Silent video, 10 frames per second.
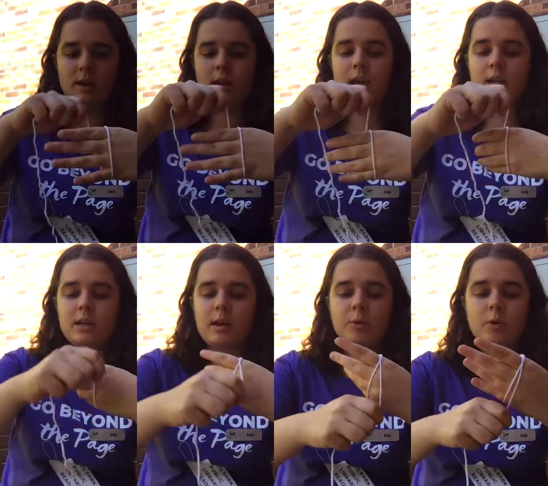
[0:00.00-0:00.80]
And
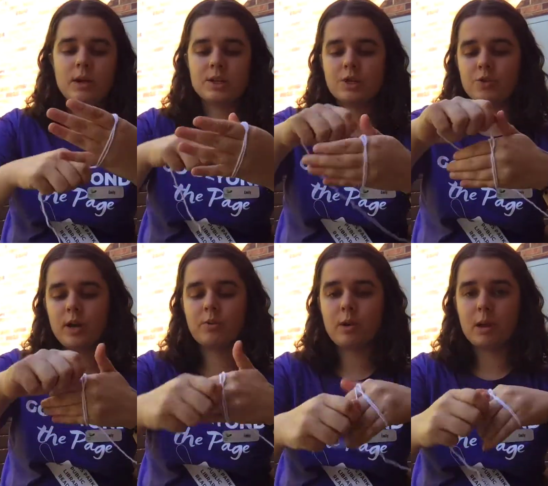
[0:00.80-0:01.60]
I'm going to try
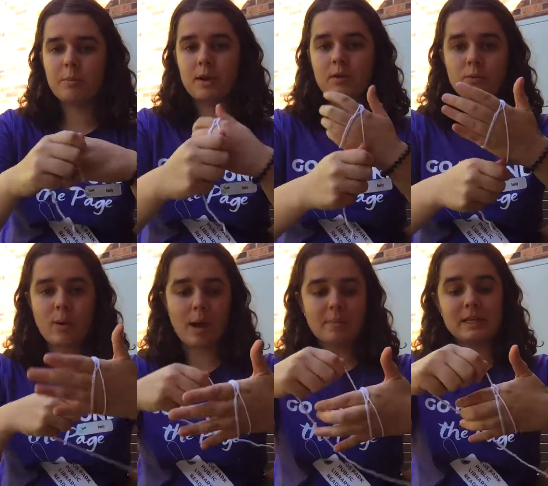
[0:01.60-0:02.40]
to
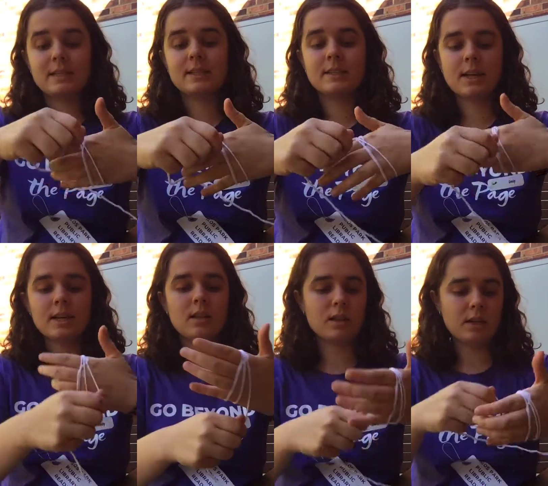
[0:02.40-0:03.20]
wrap it
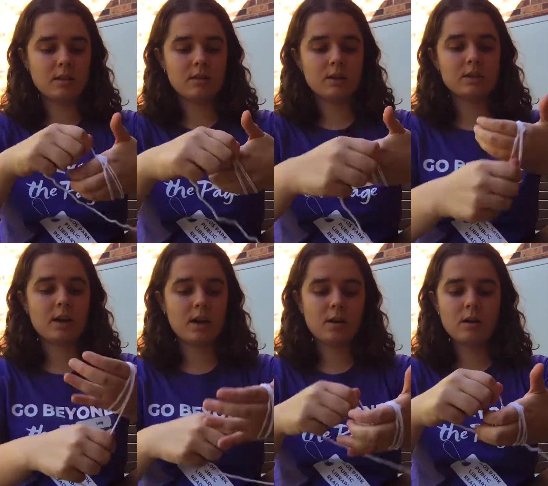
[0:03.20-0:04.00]
tightly. The
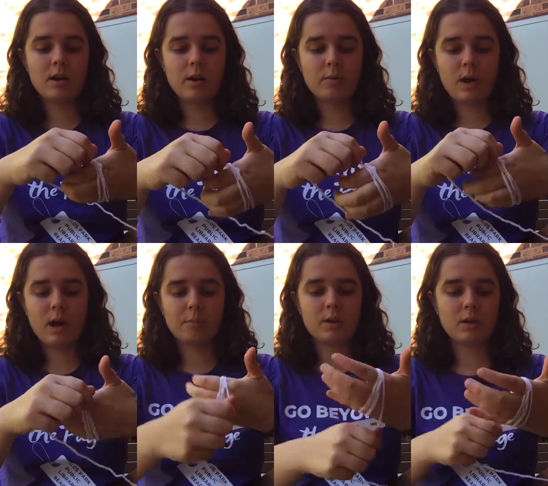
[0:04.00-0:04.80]
tighter I
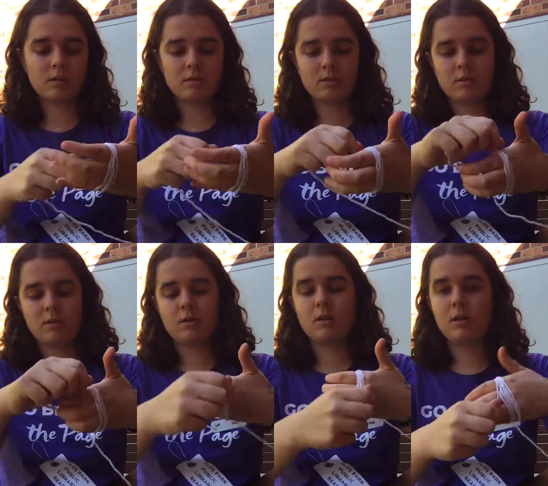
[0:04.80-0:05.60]
wrap it,
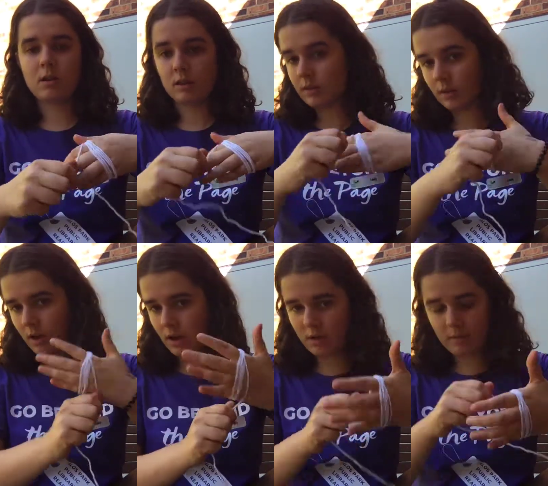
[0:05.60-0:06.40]

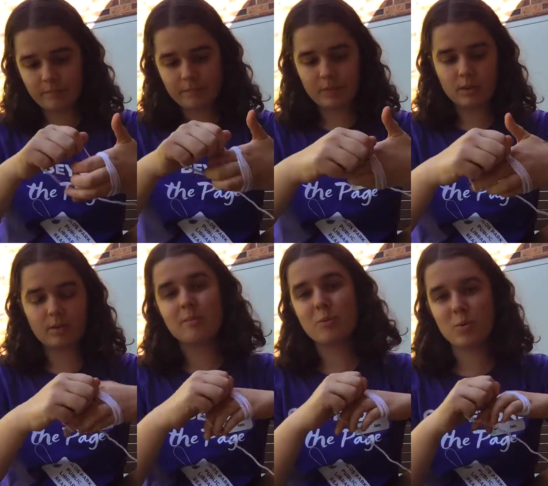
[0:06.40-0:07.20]
the
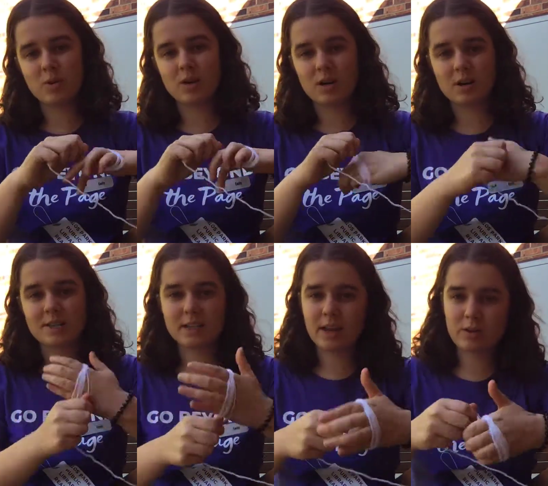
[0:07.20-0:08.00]
more
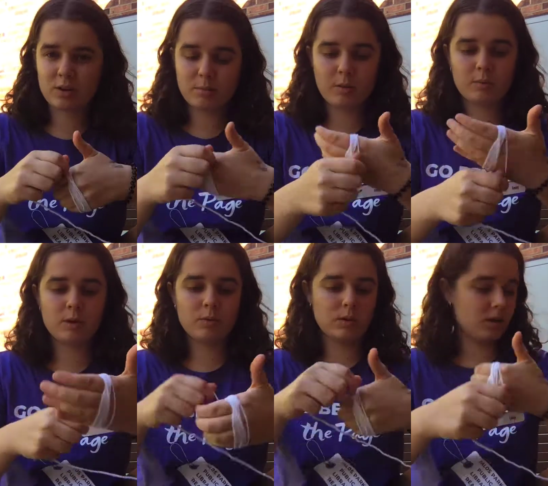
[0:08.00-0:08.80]
together the
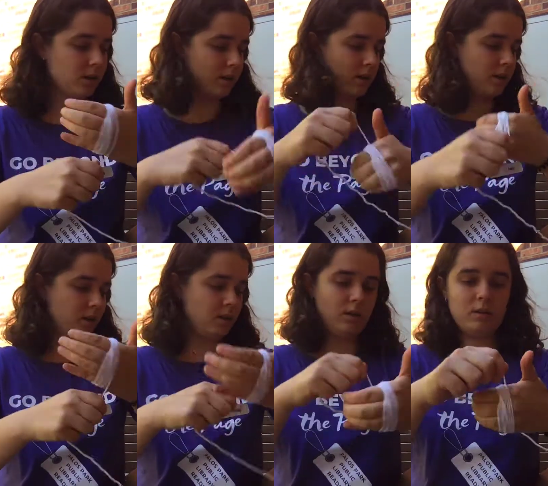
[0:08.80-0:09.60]
pumpkin will look.
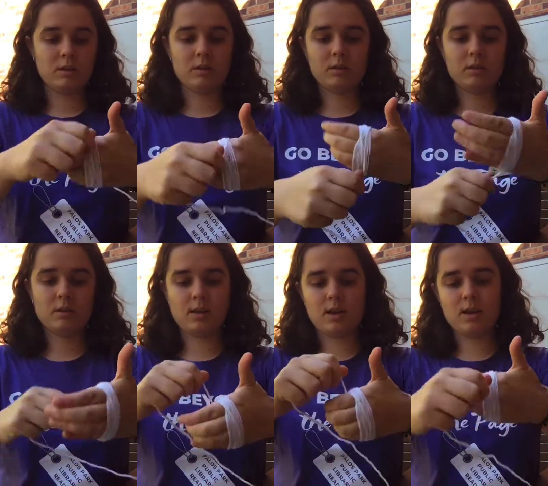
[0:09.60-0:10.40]

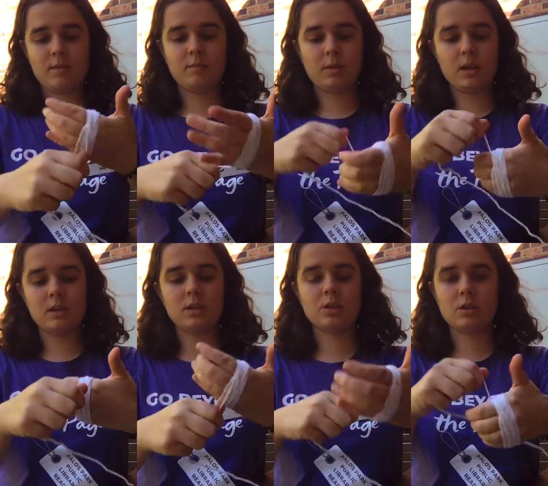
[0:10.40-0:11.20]
And
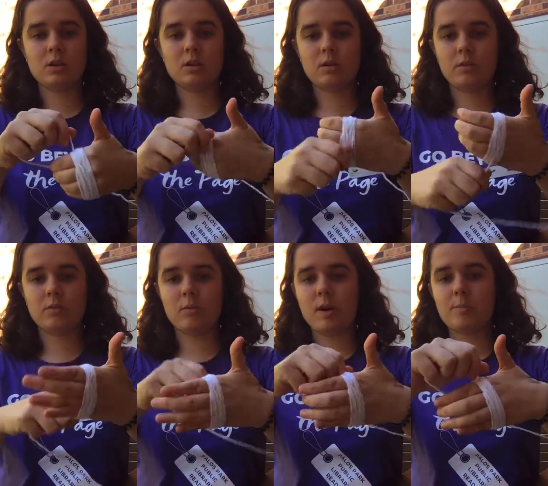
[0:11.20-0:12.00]
this should
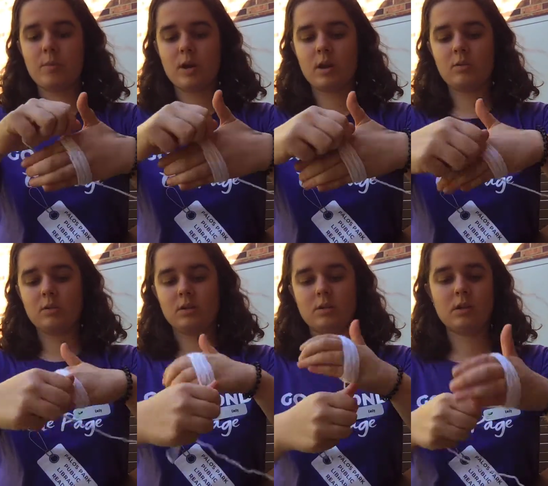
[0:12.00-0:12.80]
wrap
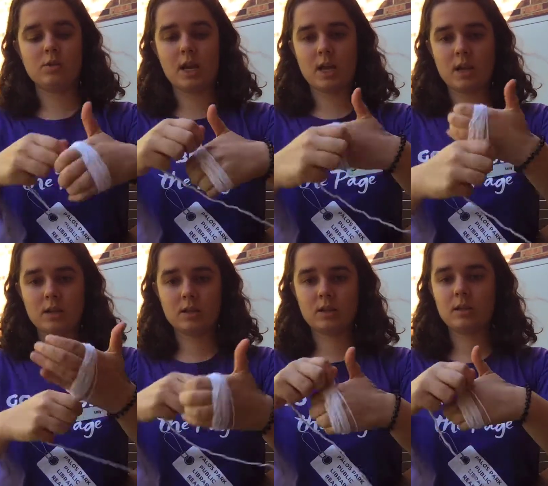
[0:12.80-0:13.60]
around your
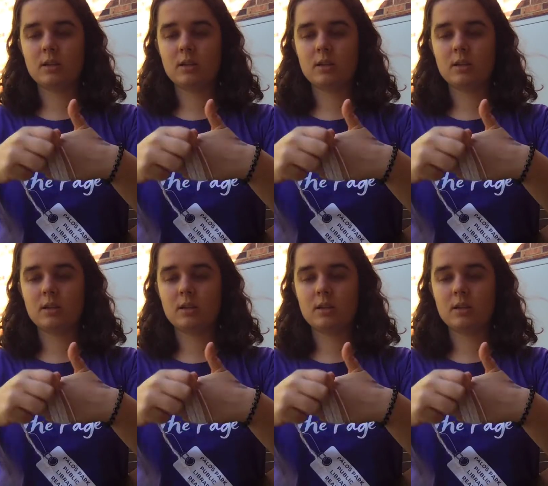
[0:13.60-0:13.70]
hand